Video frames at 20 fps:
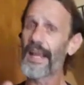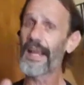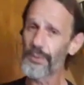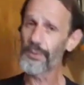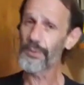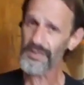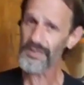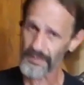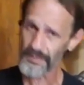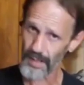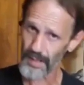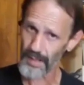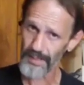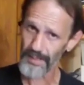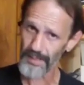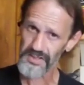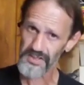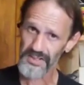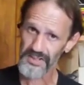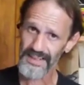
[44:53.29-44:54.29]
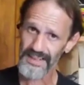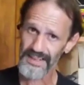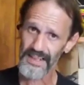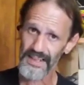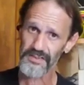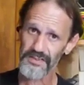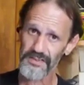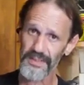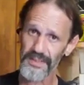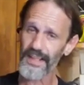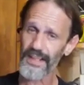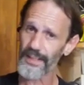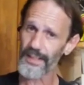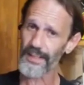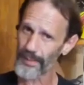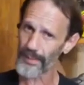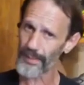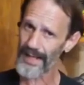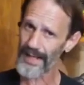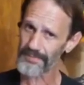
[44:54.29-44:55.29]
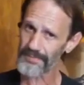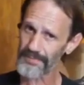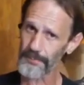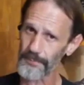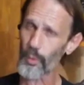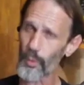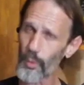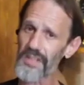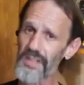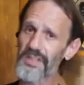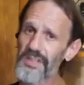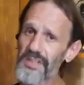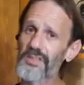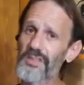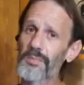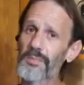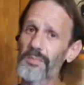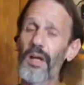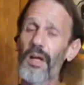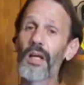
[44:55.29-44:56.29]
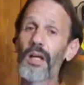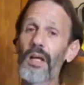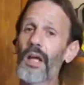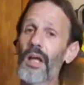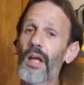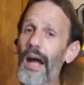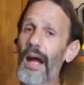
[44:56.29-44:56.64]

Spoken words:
And you mentioned Keith Lee, and I know we have some questions, but